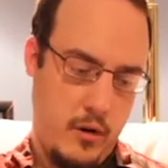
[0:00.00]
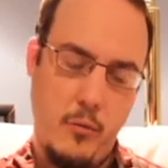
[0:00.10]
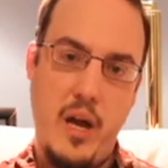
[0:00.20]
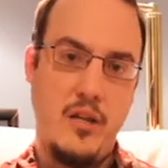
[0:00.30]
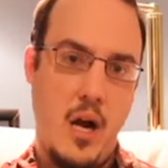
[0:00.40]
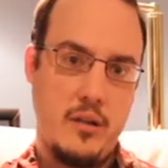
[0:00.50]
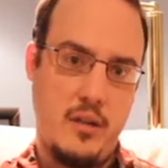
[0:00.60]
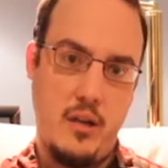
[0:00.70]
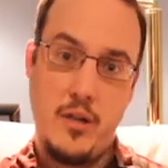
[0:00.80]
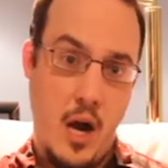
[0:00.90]
way
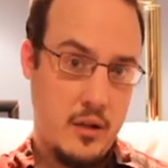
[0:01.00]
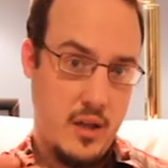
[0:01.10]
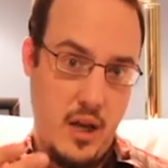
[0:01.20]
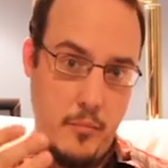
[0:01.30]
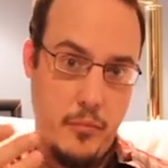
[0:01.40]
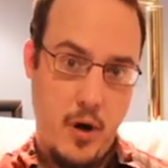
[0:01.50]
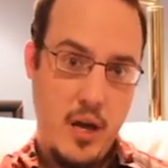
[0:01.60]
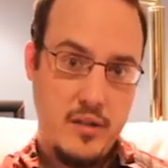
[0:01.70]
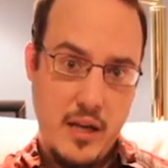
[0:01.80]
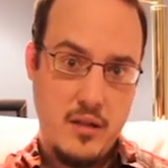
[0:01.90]
Johnson & Johnson had
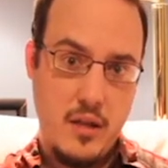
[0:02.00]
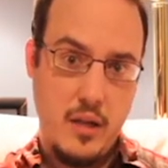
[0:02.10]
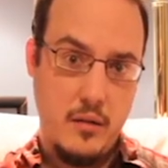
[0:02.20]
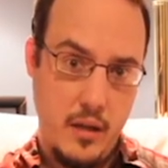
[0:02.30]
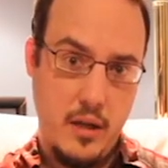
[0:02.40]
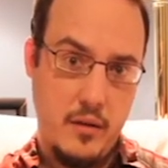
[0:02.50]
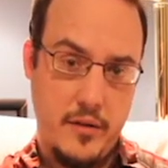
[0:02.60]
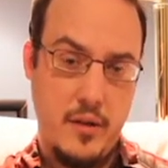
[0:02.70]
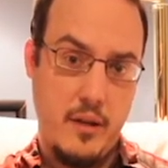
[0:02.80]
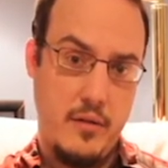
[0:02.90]
processed the
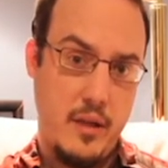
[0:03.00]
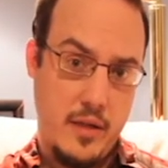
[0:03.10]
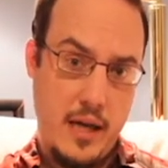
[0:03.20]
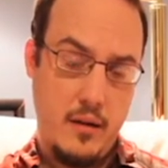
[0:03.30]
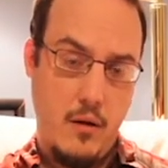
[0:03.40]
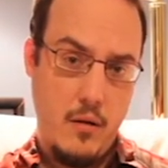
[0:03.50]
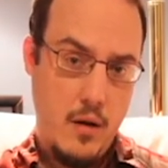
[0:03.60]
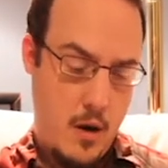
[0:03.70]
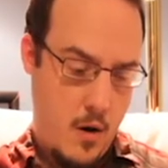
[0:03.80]
Tylenol,